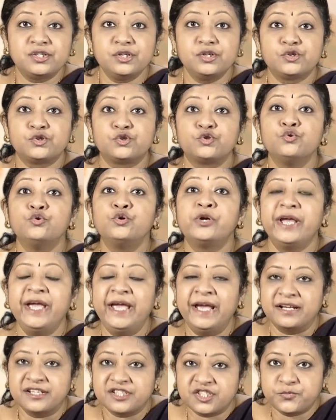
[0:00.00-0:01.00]
should
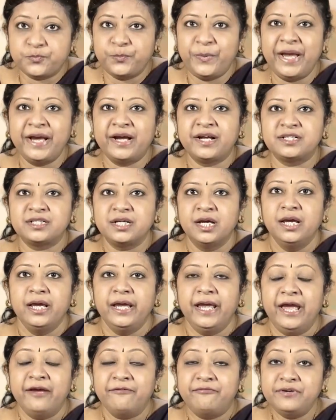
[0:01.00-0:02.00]
expect
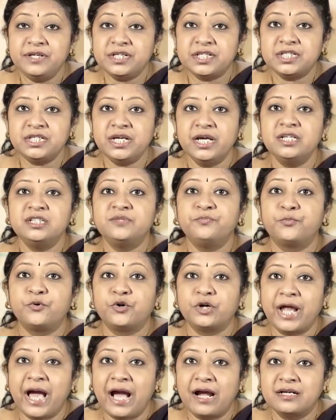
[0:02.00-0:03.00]
efficient
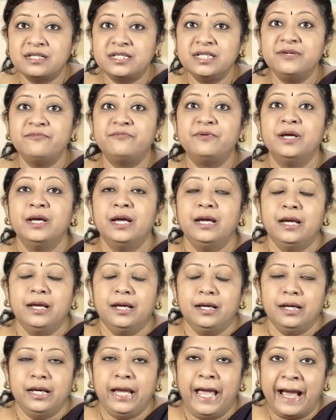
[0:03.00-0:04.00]
productive
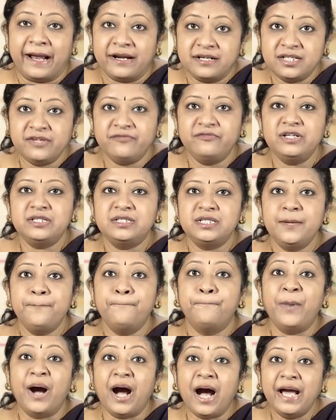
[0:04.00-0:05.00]
activity
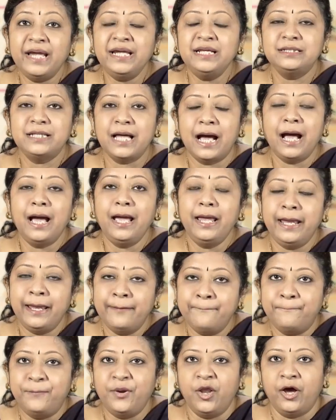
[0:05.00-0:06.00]
by the
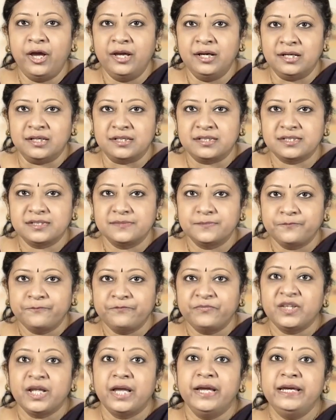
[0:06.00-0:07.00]
employers.
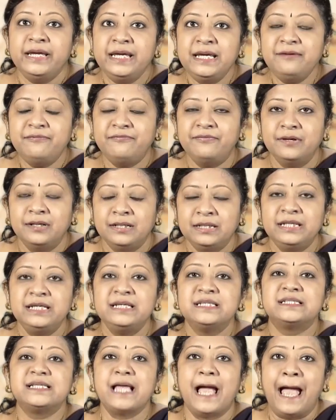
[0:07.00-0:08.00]
If
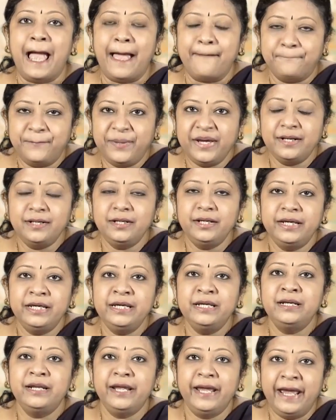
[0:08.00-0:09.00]
this happen
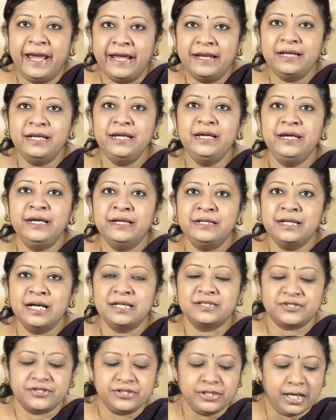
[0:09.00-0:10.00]
in any
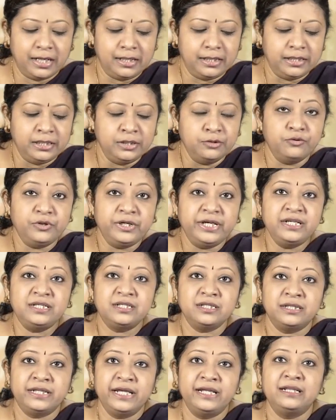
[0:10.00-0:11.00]
industrial unit,
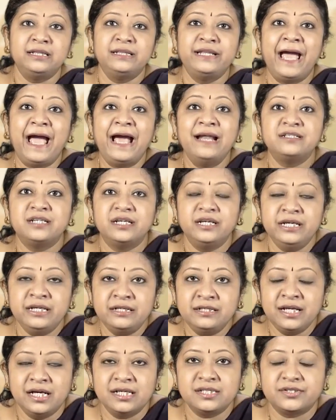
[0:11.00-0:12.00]
then that
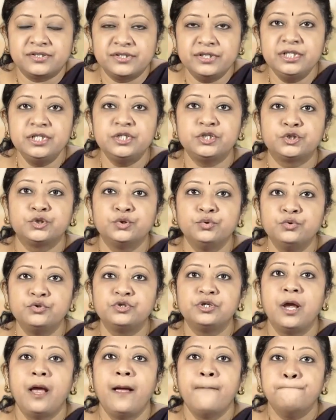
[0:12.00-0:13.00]
industry
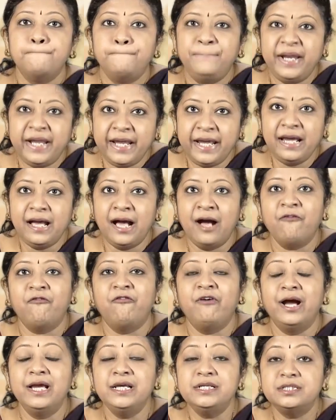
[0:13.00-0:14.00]
should play a
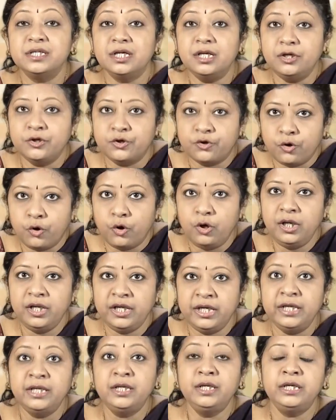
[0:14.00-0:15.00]
vital role
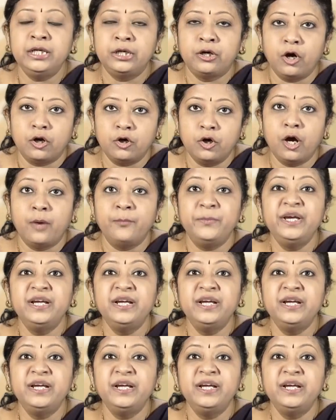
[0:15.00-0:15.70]
in economic